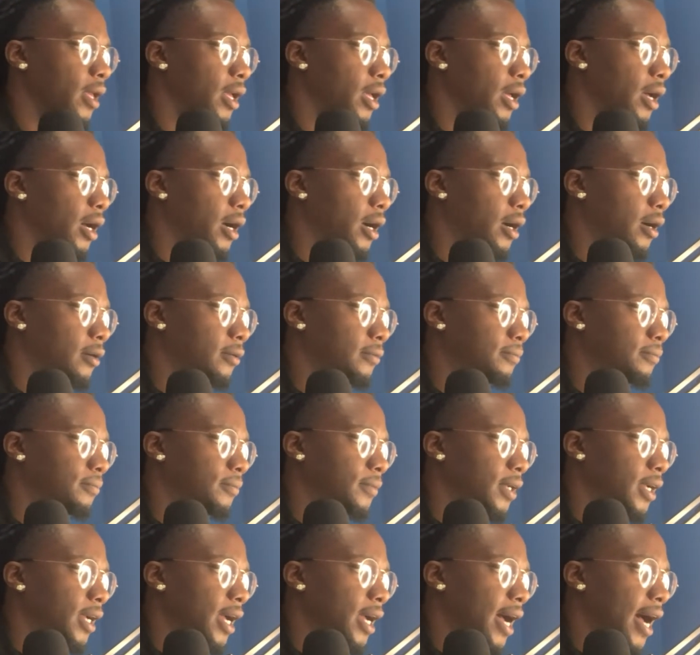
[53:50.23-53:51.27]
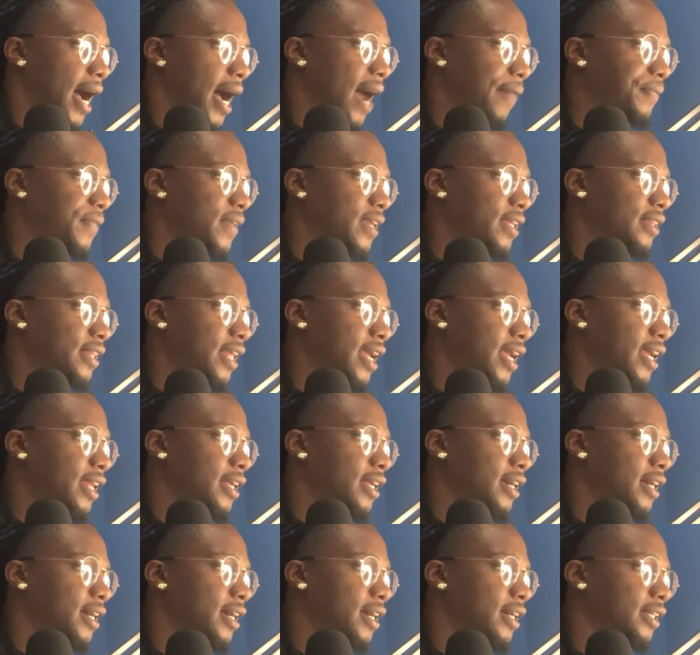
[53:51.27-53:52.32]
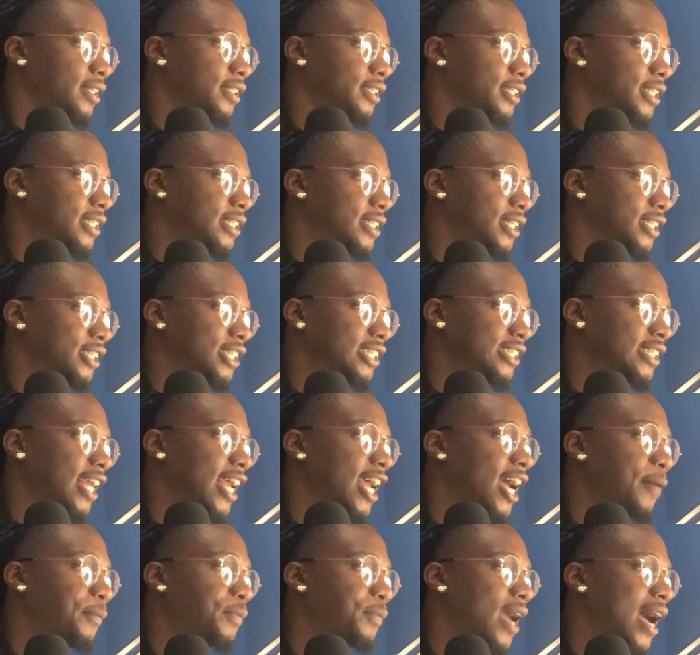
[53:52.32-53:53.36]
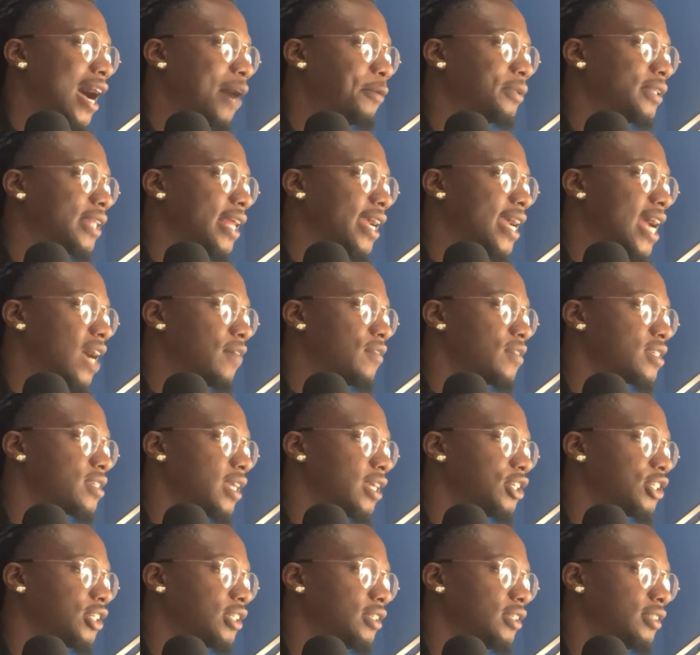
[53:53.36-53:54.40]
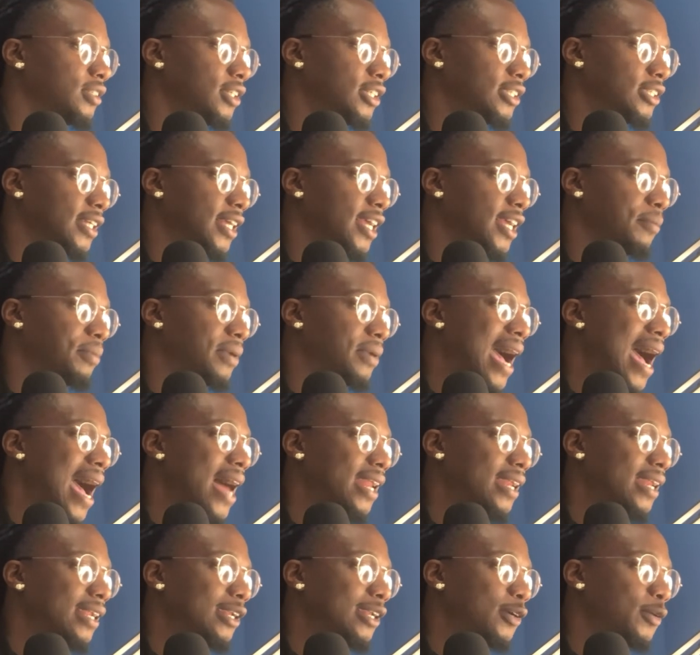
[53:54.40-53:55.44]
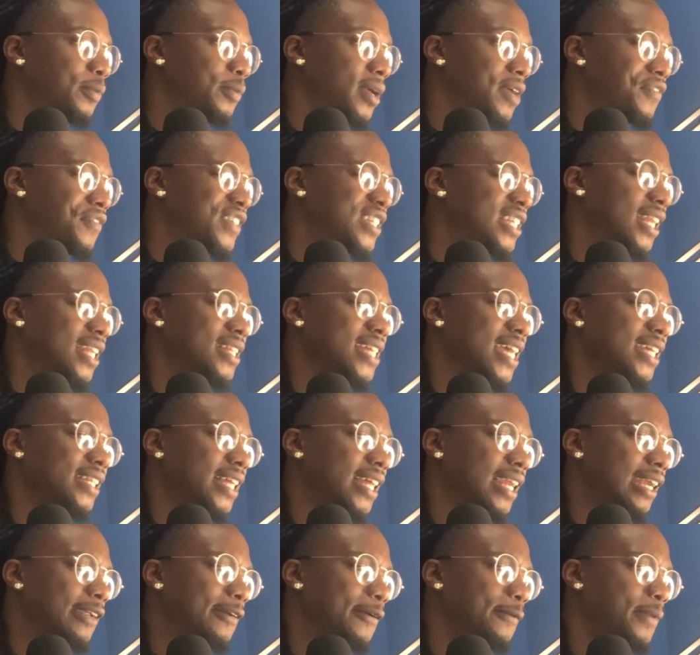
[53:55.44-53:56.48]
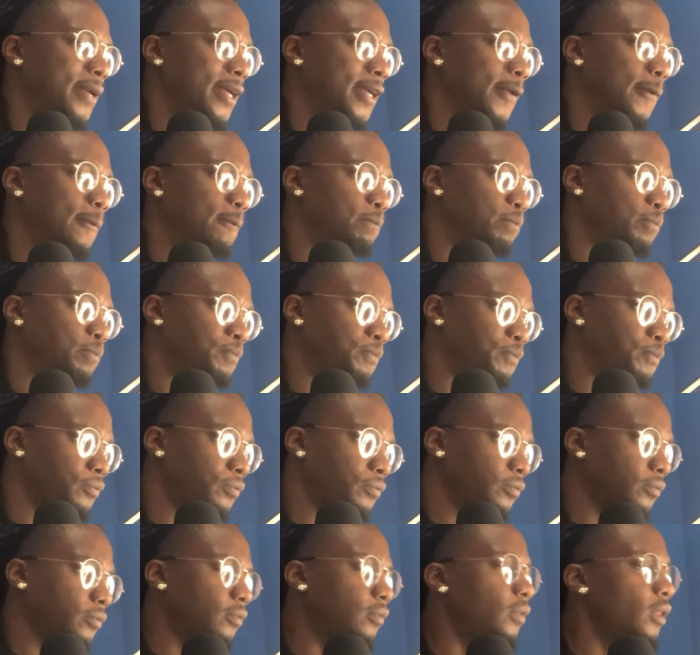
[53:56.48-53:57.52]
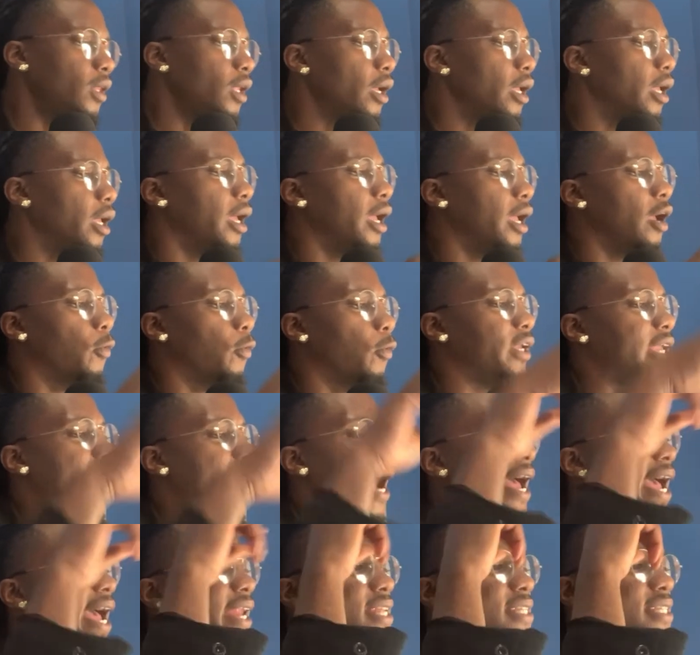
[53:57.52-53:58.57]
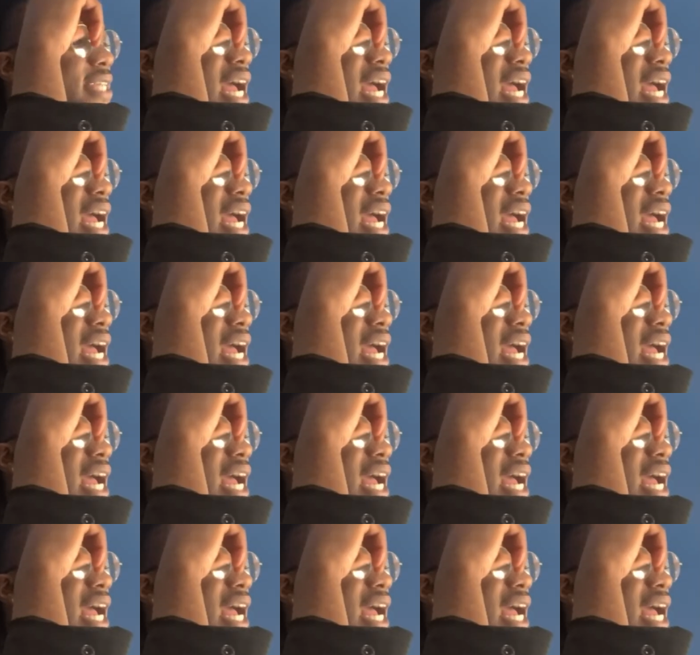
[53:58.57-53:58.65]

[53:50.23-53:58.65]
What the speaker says: I think that just to help y'all with that conversation, just to help guide it a little bit, facilitate that a little bit. When y'all had this